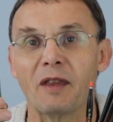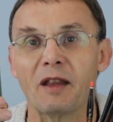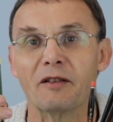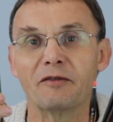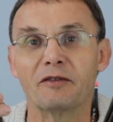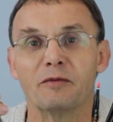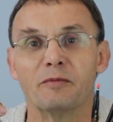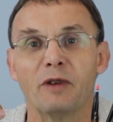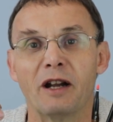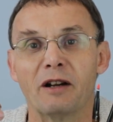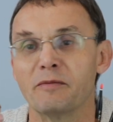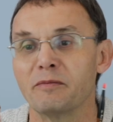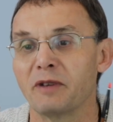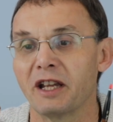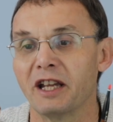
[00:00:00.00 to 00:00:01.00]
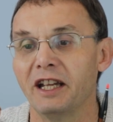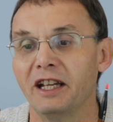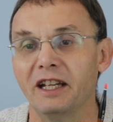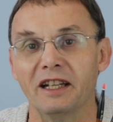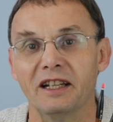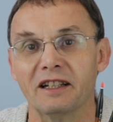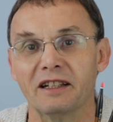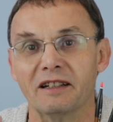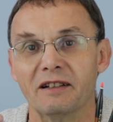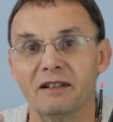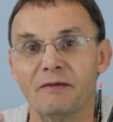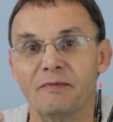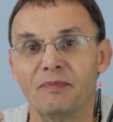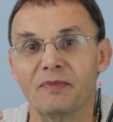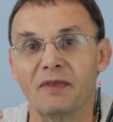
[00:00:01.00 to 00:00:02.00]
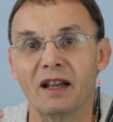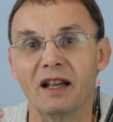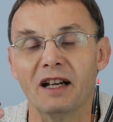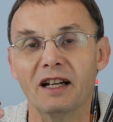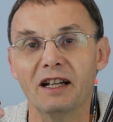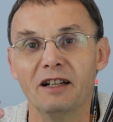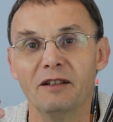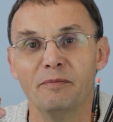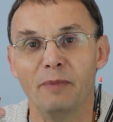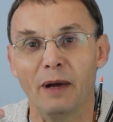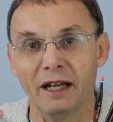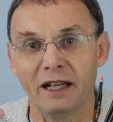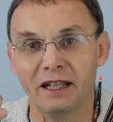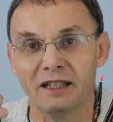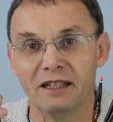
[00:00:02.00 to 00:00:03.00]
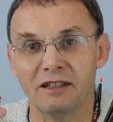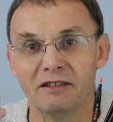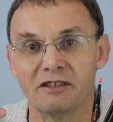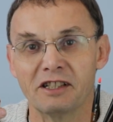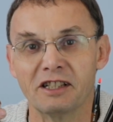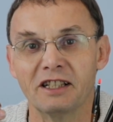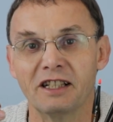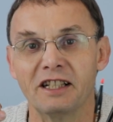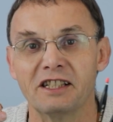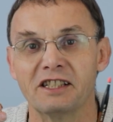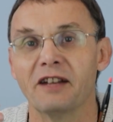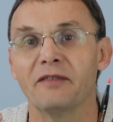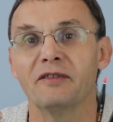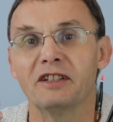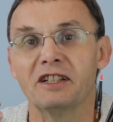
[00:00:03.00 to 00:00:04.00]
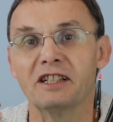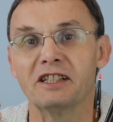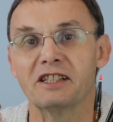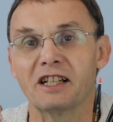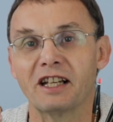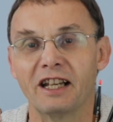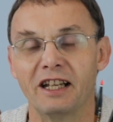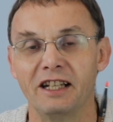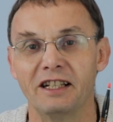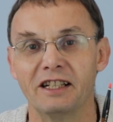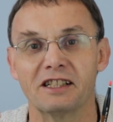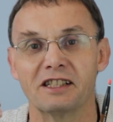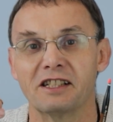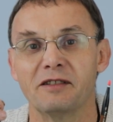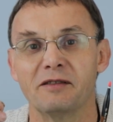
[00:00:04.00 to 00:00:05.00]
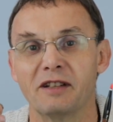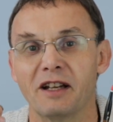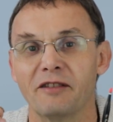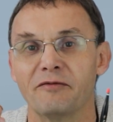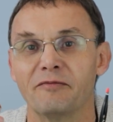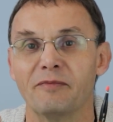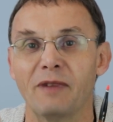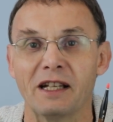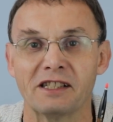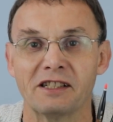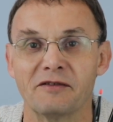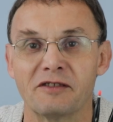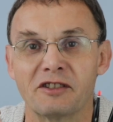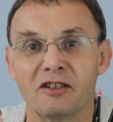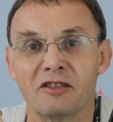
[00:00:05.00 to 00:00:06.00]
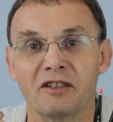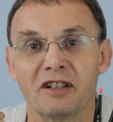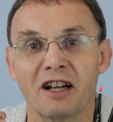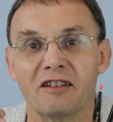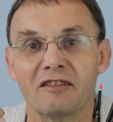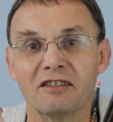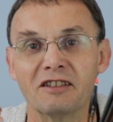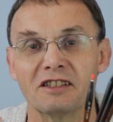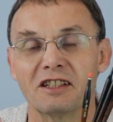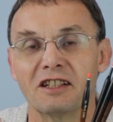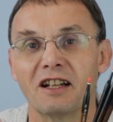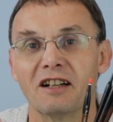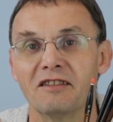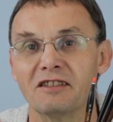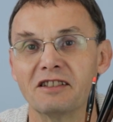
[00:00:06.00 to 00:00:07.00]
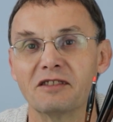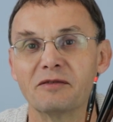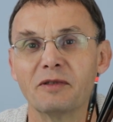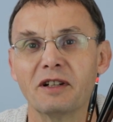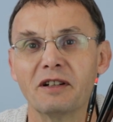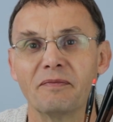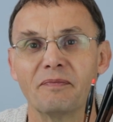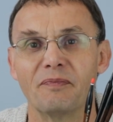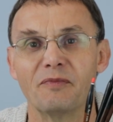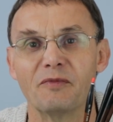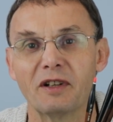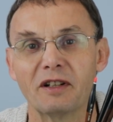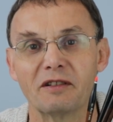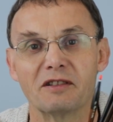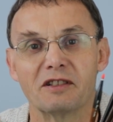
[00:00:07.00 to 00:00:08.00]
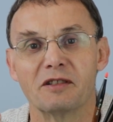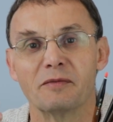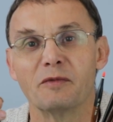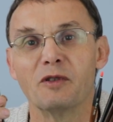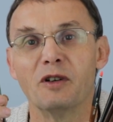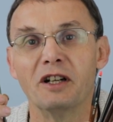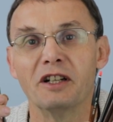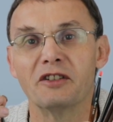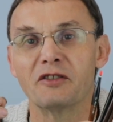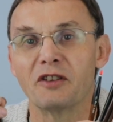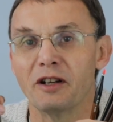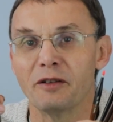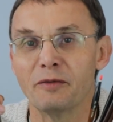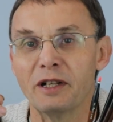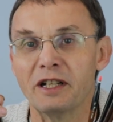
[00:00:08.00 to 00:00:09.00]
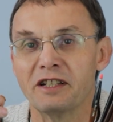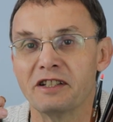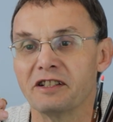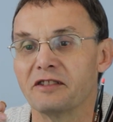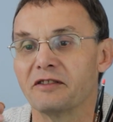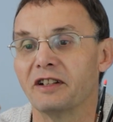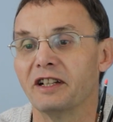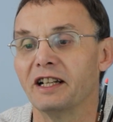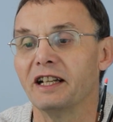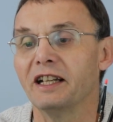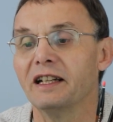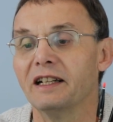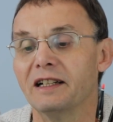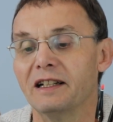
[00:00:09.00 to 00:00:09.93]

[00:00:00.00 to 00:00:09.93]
from Wareham Quay. And back in those early 70s, the quay didn't seem to have massive strong currents. The currents we had some quite dry winters really,